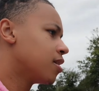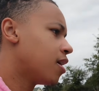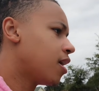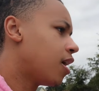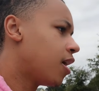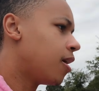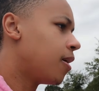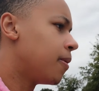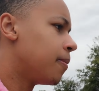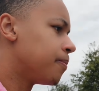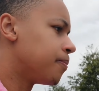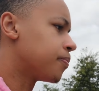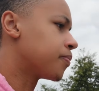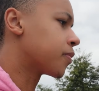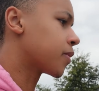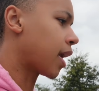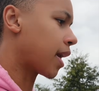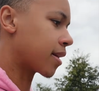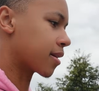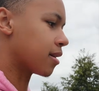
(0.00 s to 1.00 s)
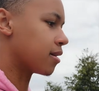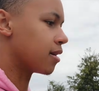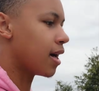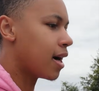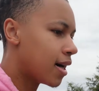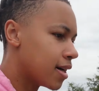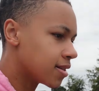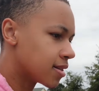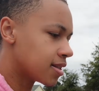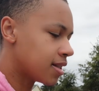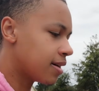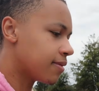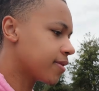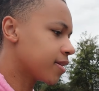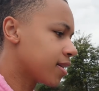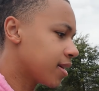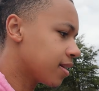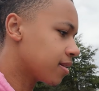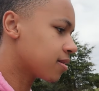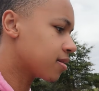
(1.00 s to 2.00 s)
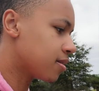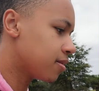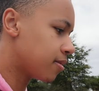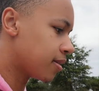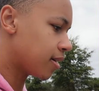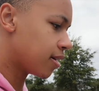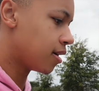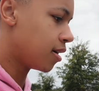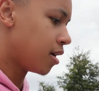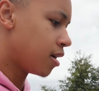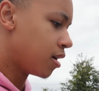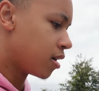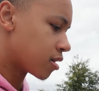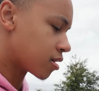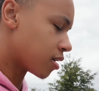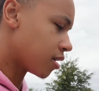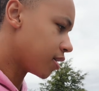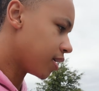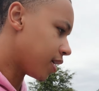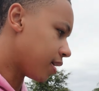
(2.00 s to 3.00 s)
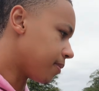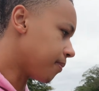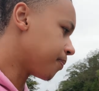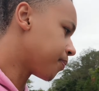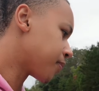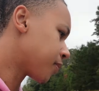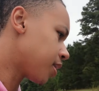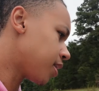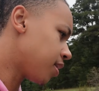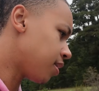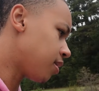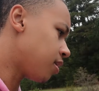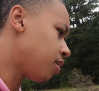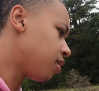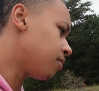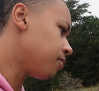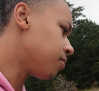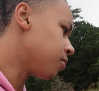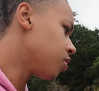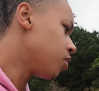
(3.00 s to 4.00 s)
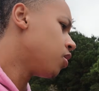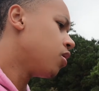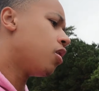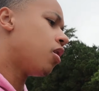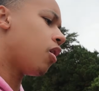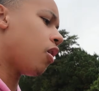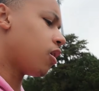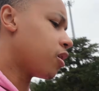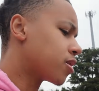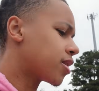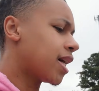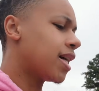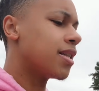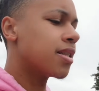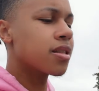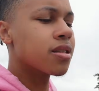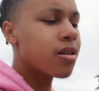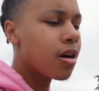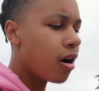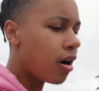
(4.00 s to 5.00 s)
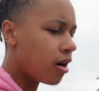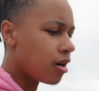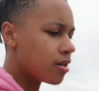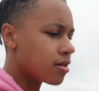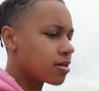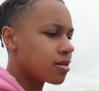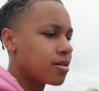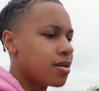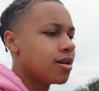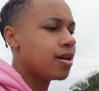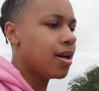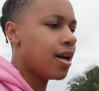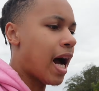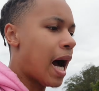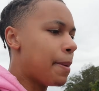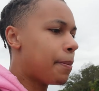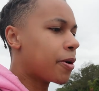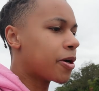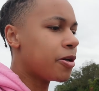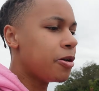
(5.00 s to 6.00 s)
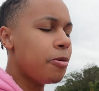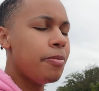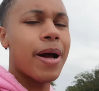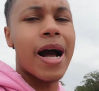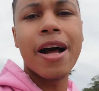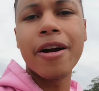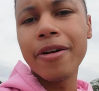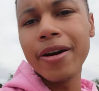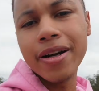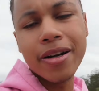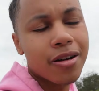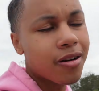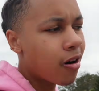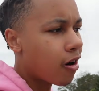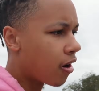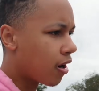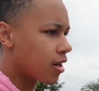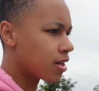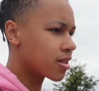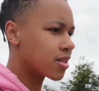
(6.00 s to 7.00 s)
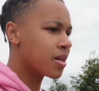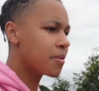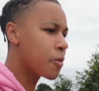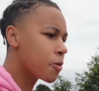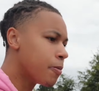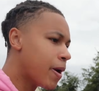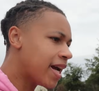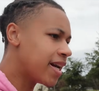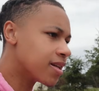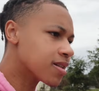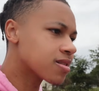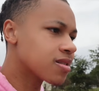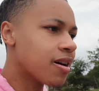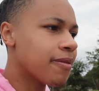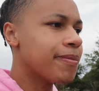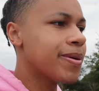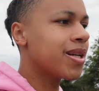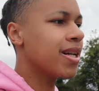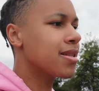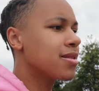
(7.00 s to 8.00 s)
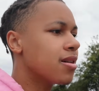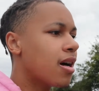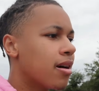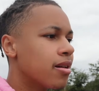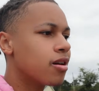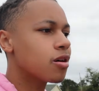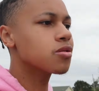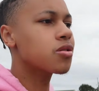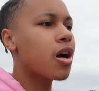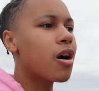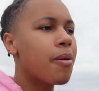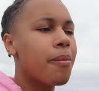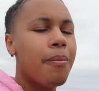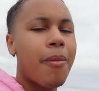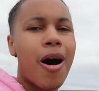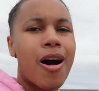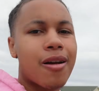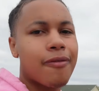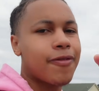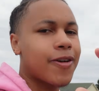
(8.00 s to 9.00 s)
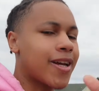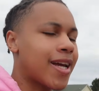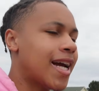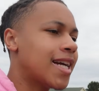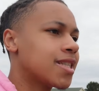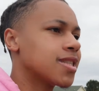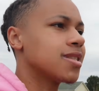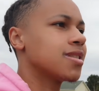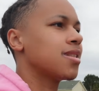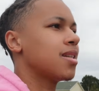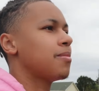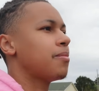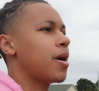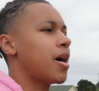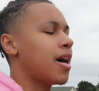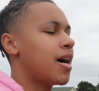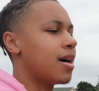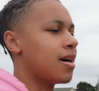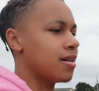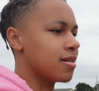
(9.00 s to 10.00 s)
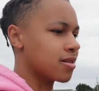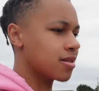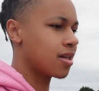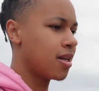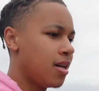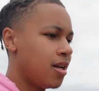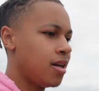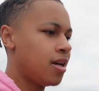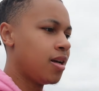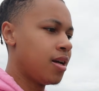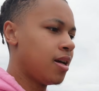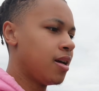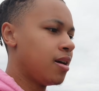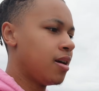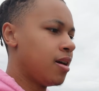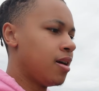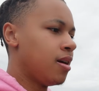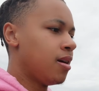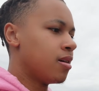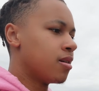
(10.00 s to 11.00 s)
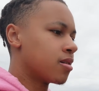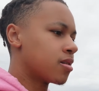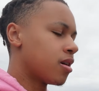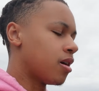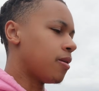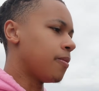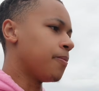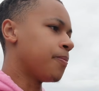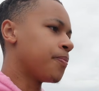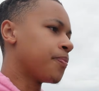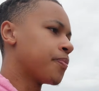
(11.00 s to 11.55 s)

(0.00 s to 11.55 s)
like the lines and everything to it. So yeah, oil changes costs. I put a new battery in the car. It's simple maintenance stuff, but those aren't modifications in my eyes. So